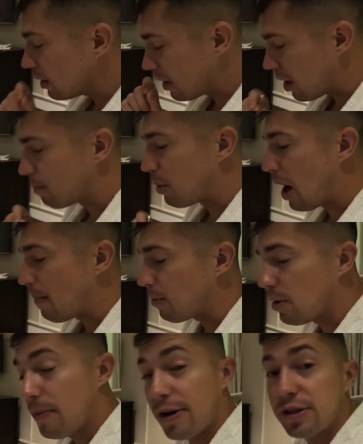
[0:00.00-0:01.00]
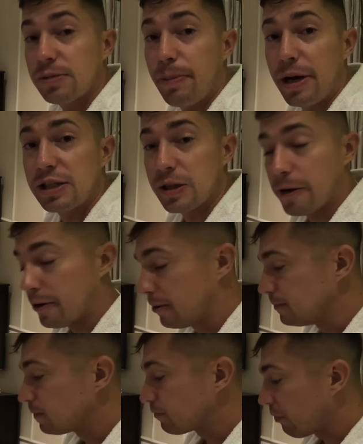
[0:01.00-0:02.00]
Got a proper amount of spice there.
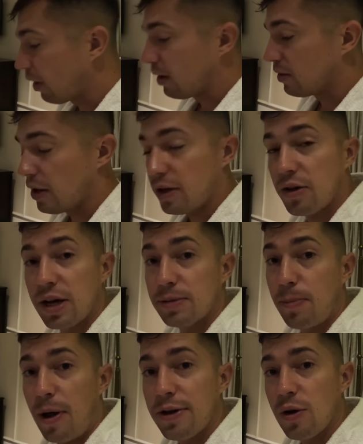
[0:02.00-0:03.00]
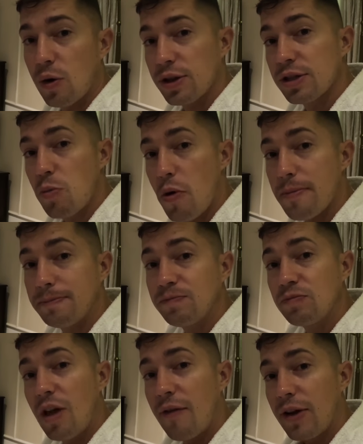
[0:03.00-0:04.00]
Like you guys probably know at this point,
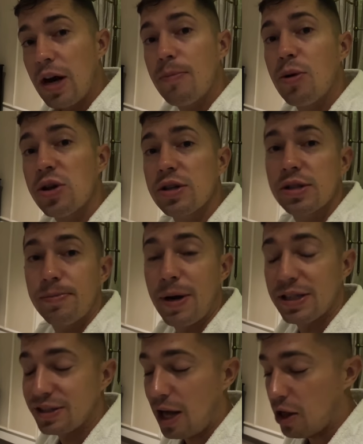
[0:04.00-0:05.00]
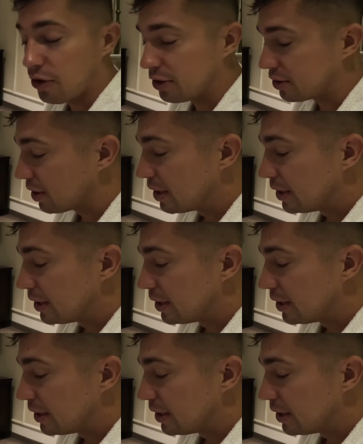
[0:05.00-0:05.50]
I've got a pretty good spice tolerance.